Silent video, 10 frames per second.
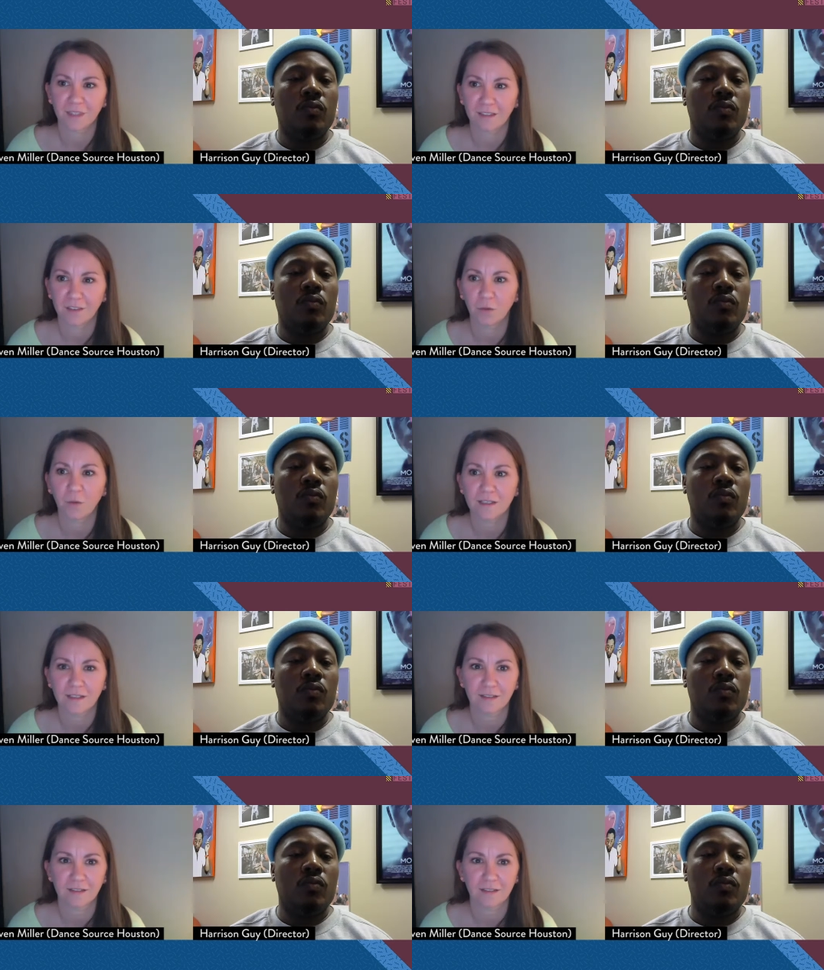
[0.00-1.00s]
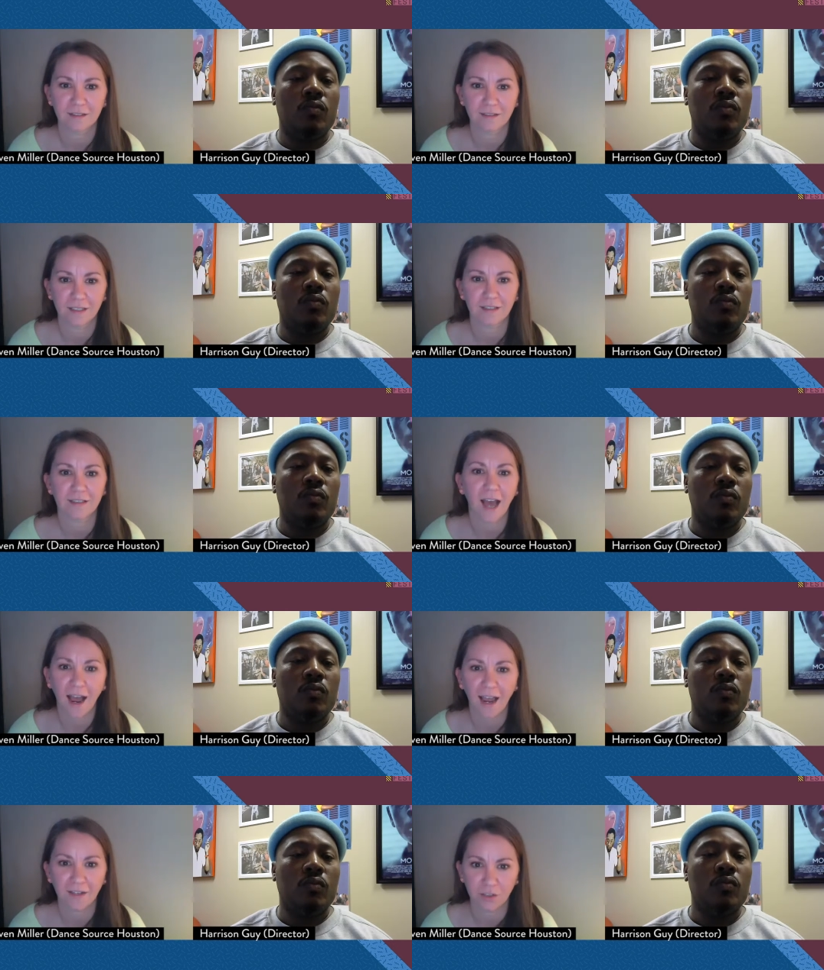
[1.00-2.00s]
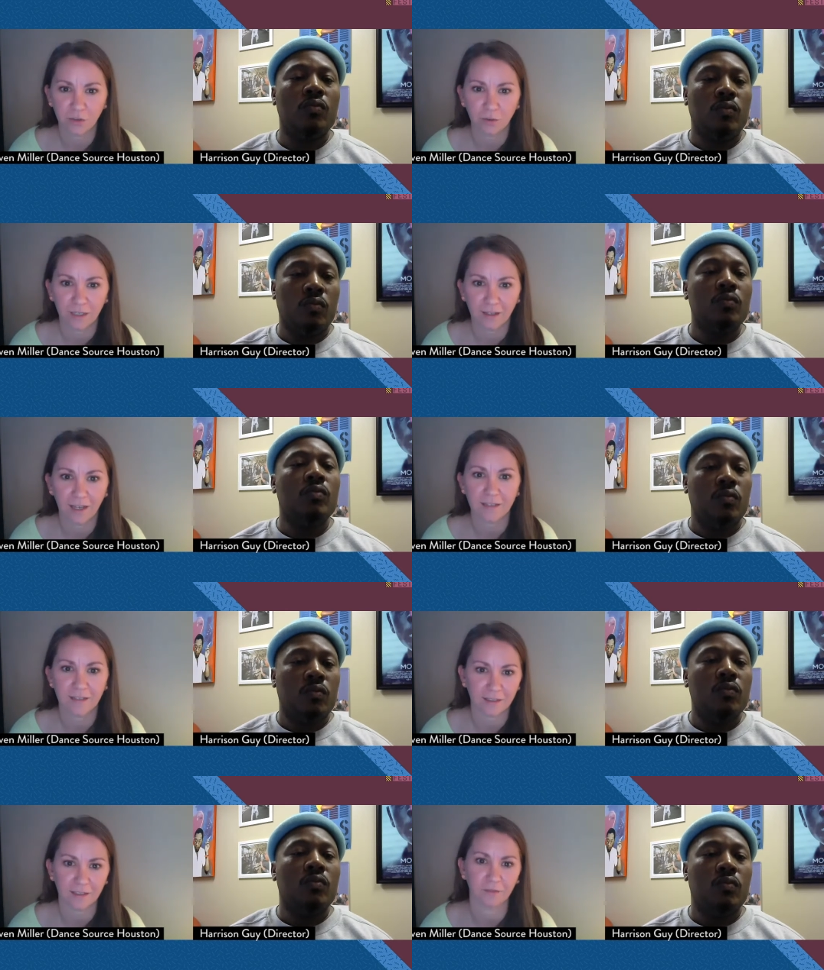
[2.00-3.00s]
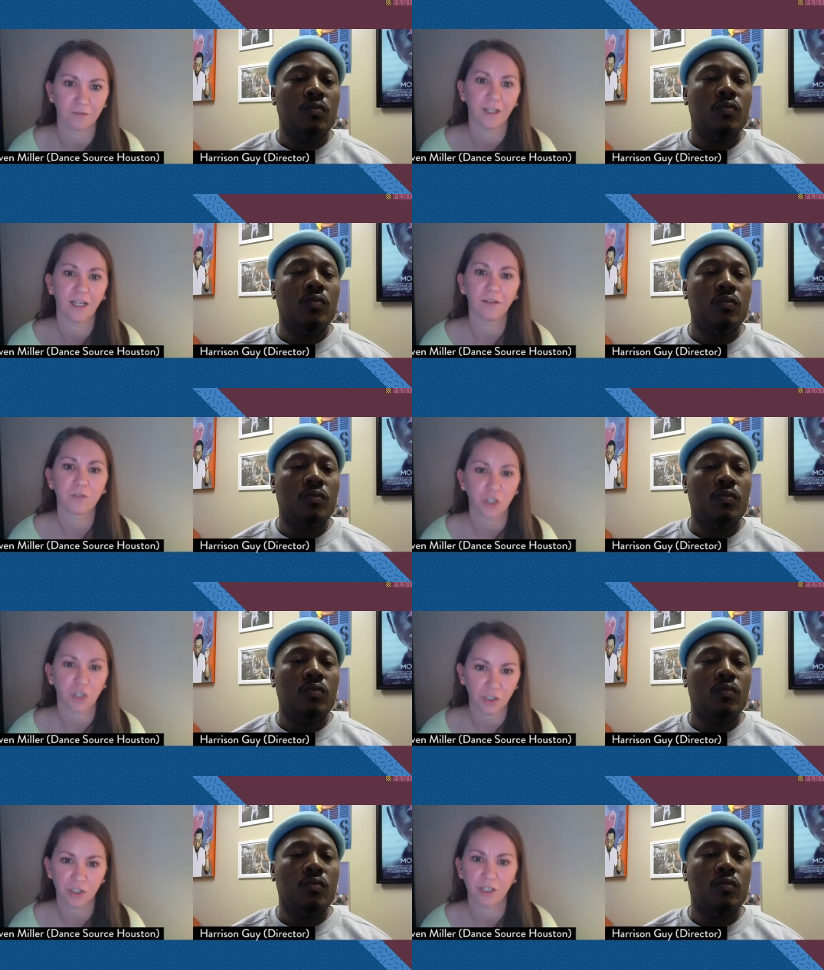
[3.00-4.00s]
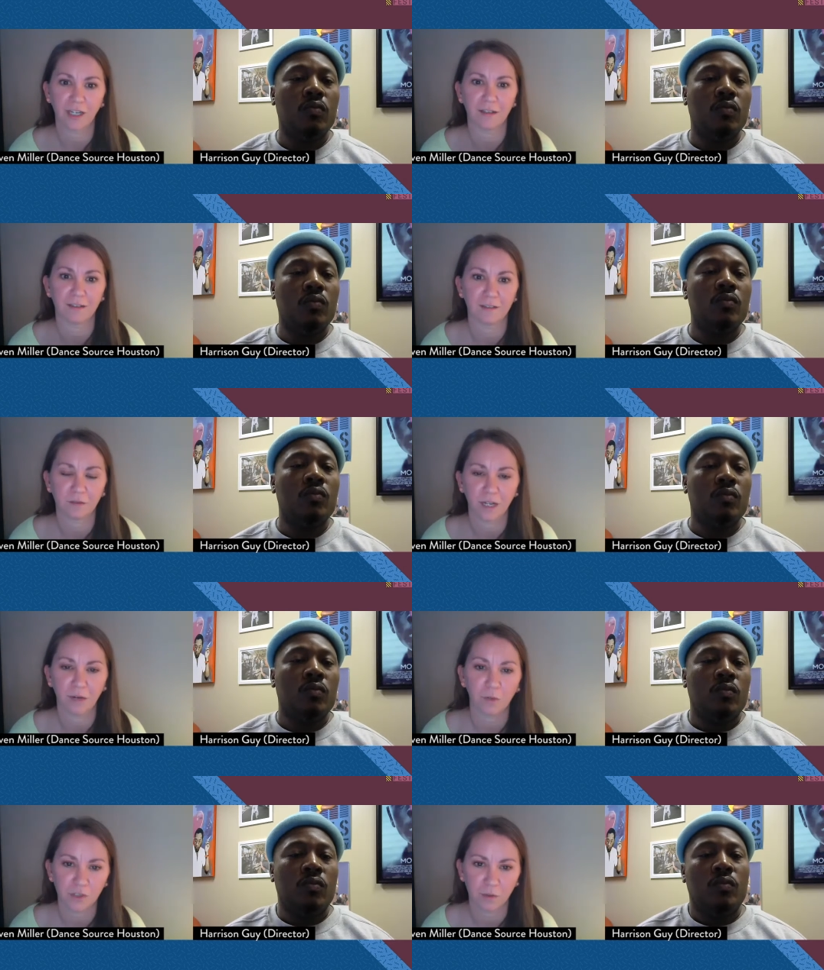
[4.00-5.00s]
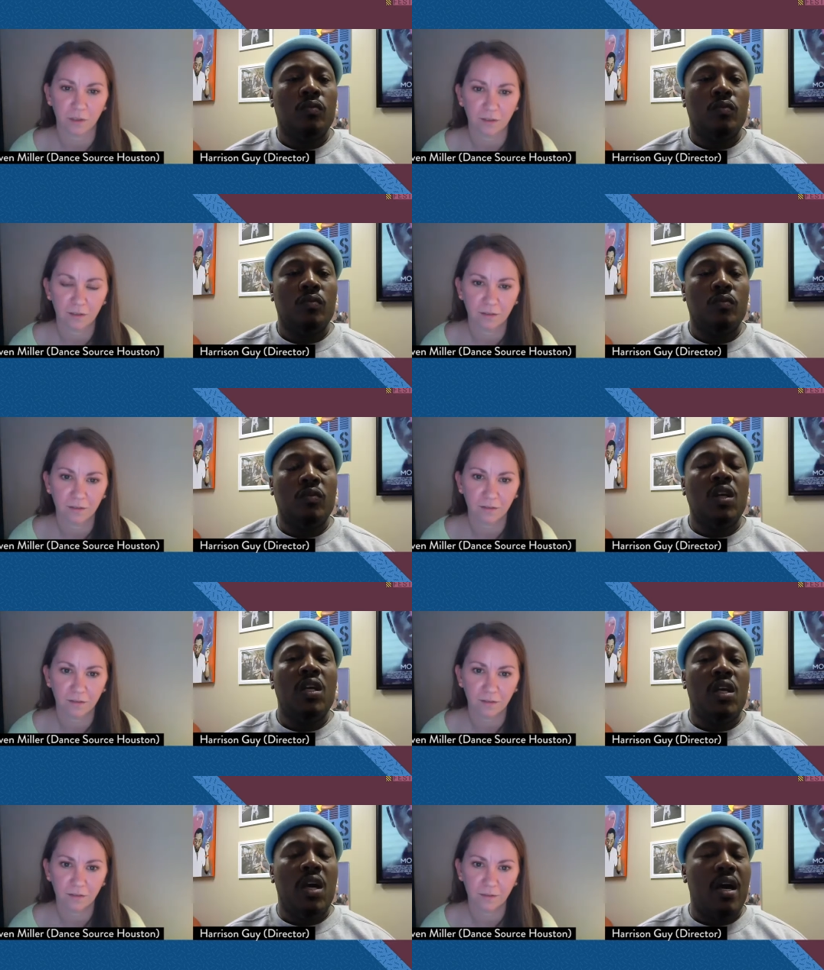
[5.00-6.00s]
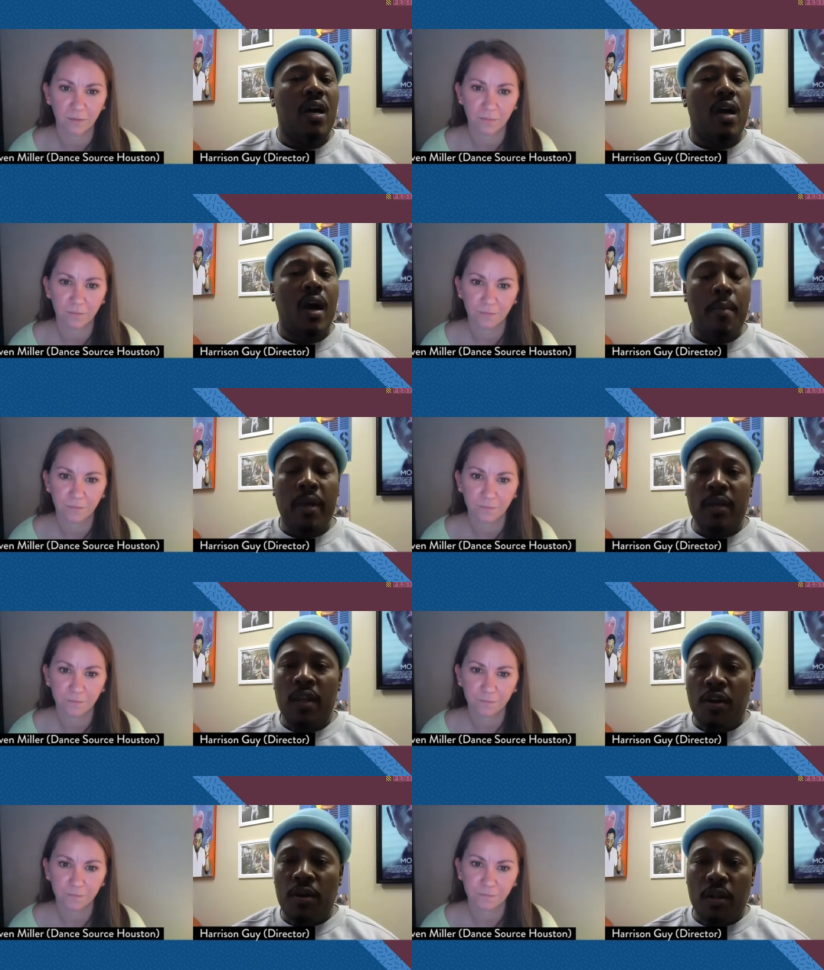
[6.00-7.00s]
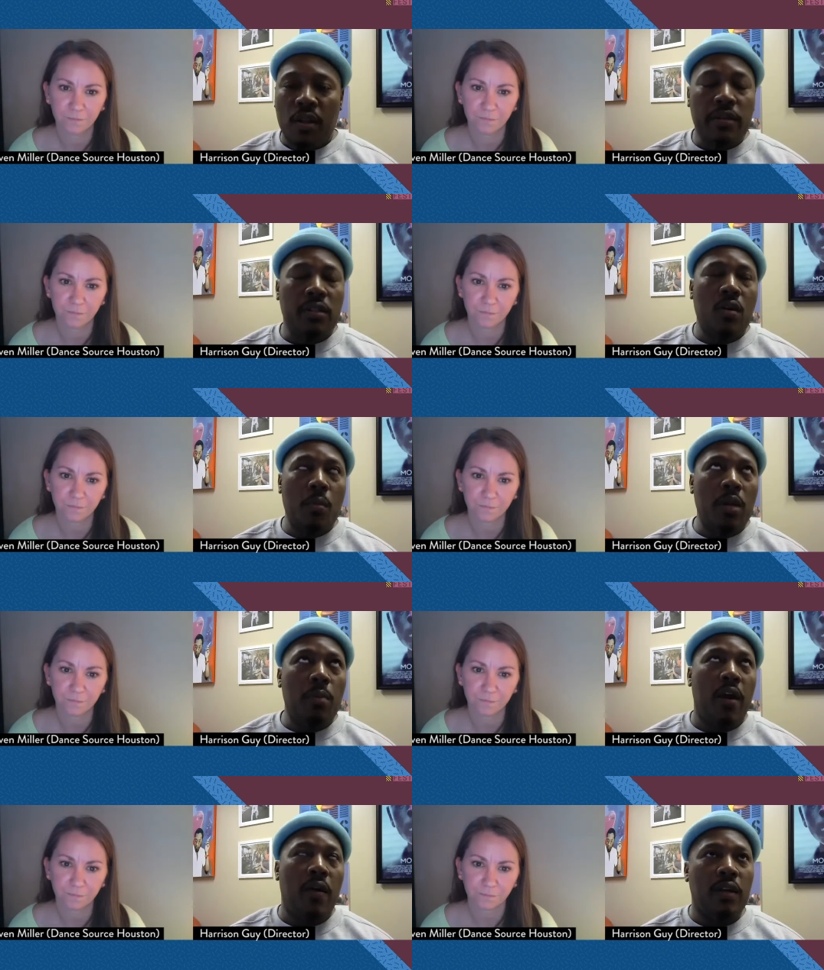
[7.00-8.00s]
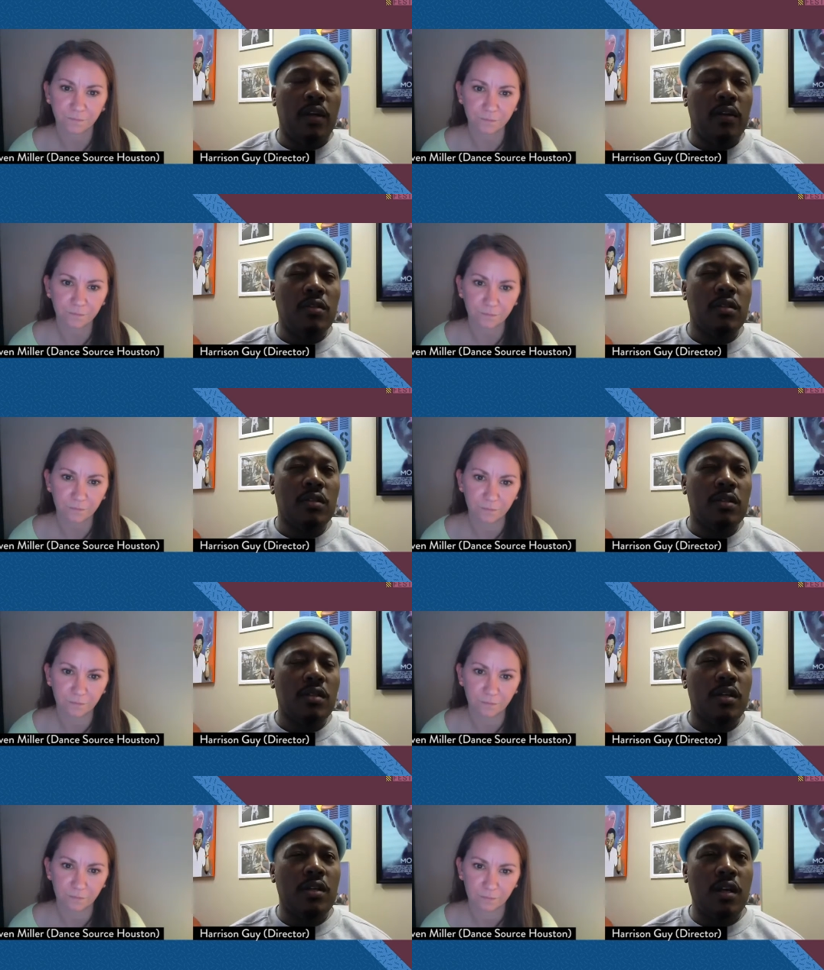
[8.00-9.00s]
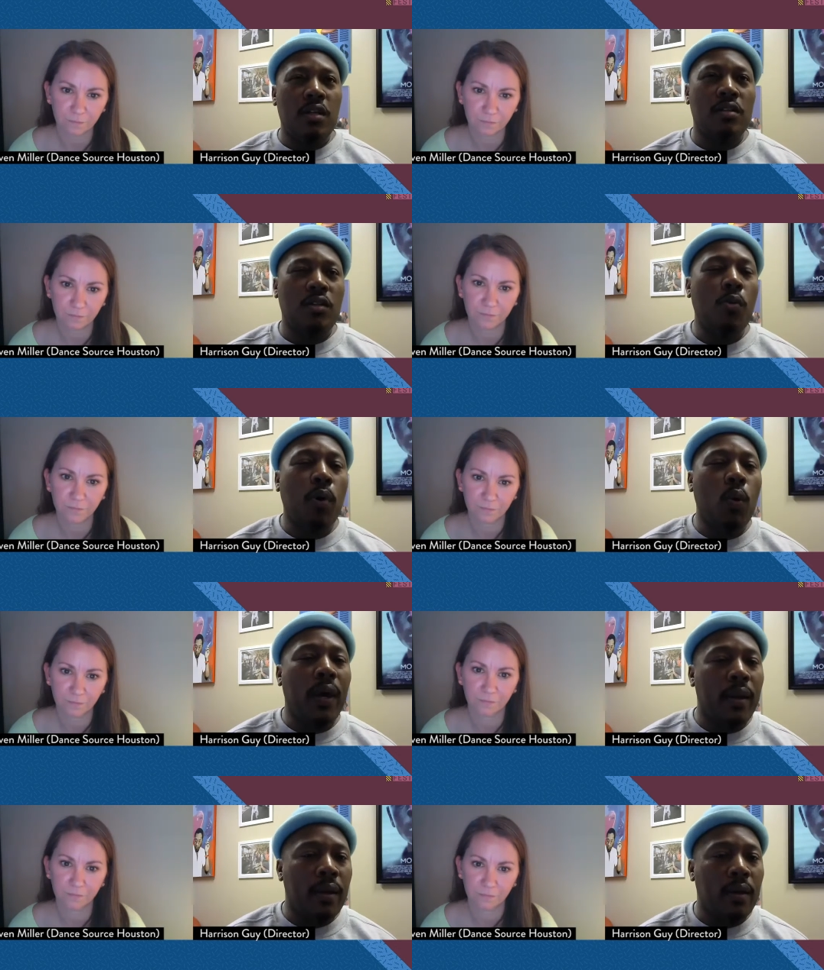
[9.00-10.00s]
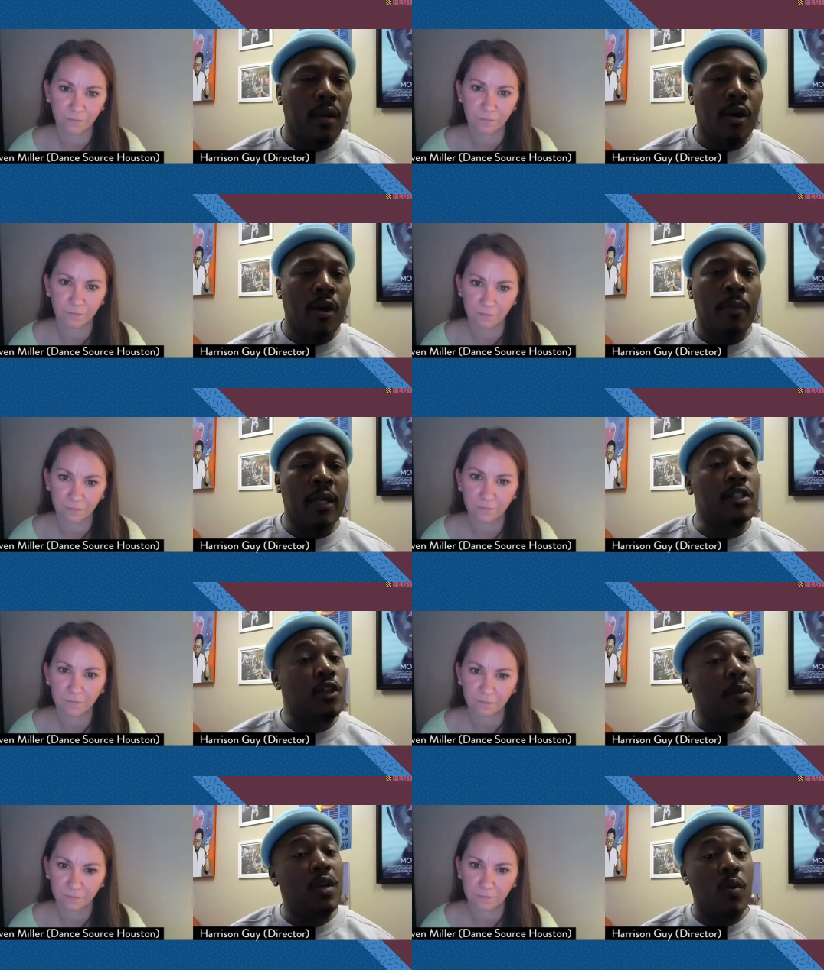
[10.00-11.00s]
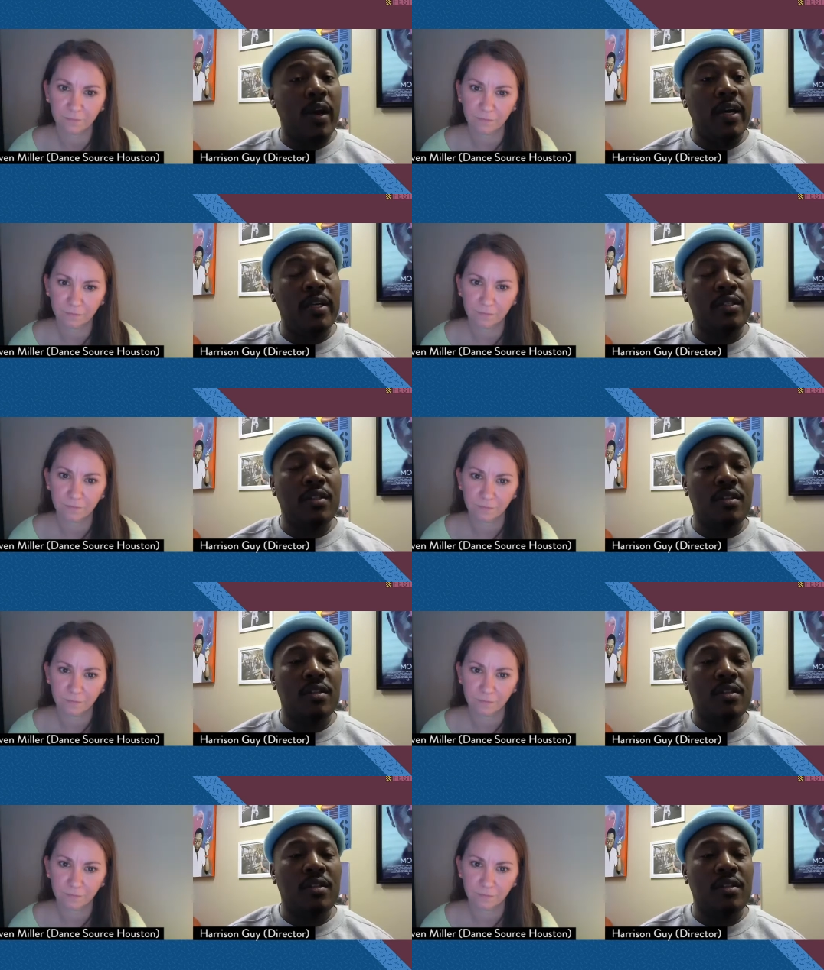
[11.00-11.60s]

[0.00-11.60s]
Speaker 1: there was this this tie to a, a sense of of church and and ritual
Speaker 2: yeah i mean there there's so many parallels it, it's so poetic um, in so many ways